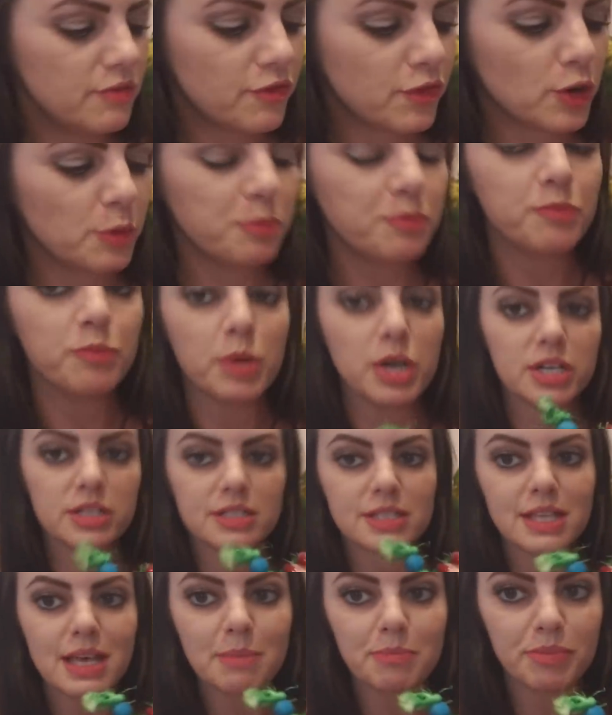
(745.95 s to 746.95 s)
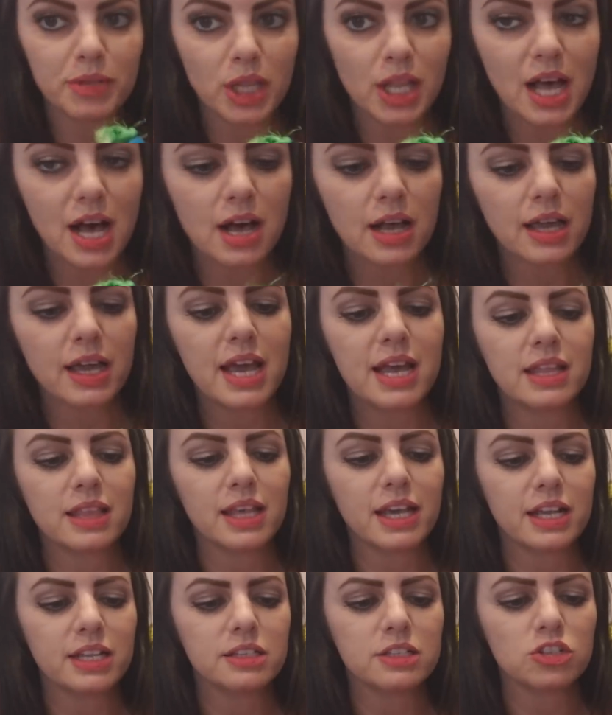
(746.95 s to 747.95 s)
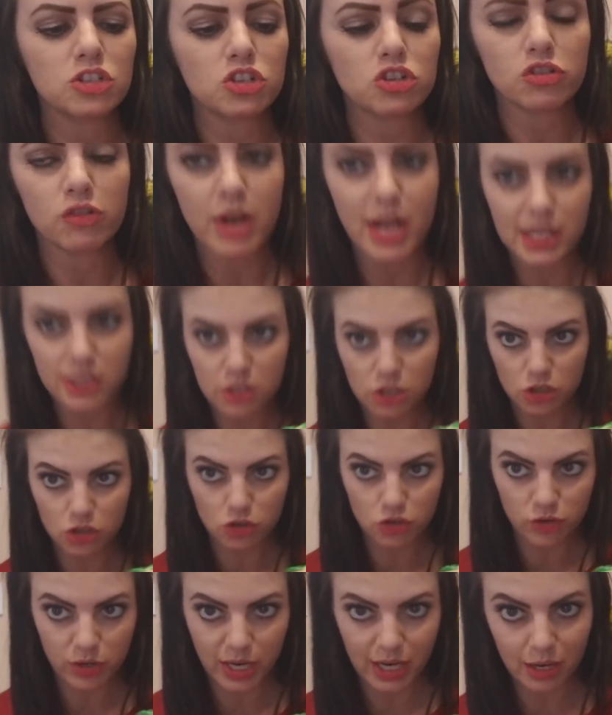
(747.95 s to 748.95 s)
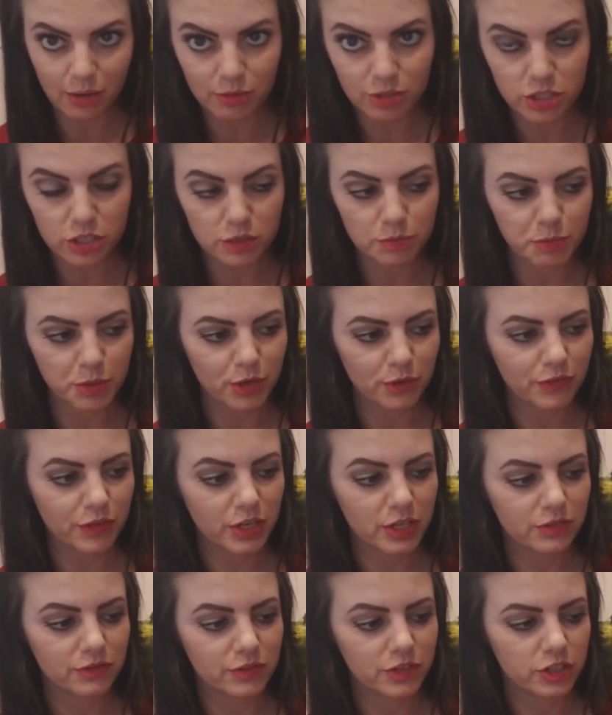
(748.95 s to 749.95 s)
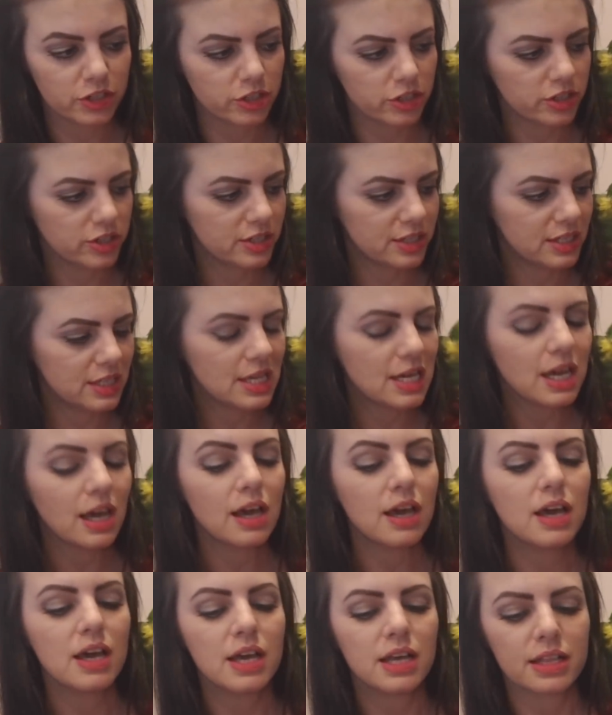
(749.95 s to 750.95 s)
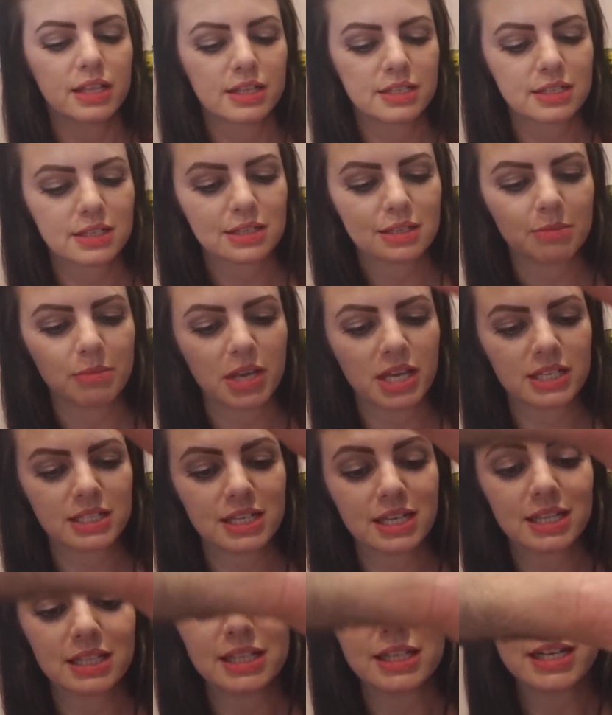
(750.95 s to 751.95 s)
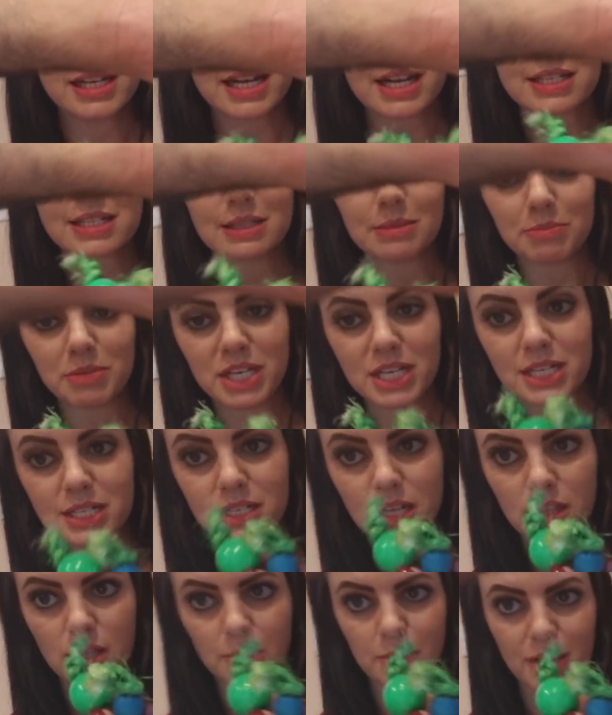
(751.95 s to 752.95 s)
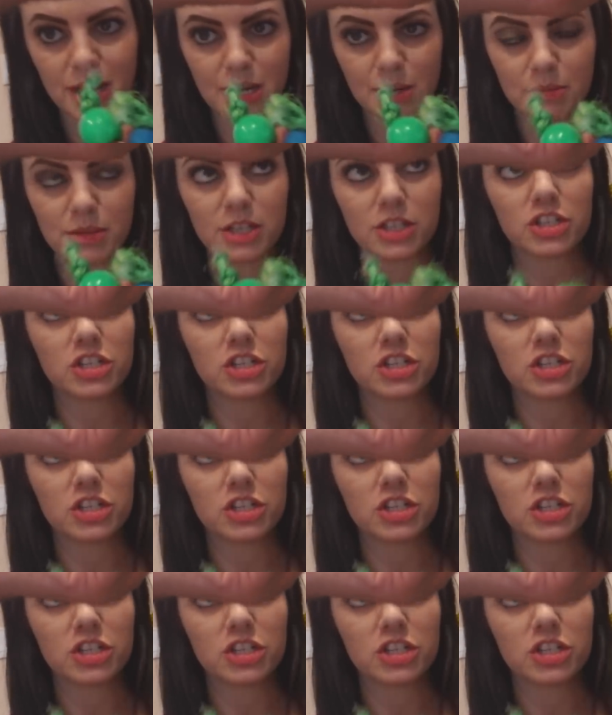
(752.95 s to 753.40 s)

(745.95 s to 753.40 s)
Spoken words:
For birds that pluck and like to shred string, which is perfect for Jersey, this is amazing. And then it has the beads on the bottom that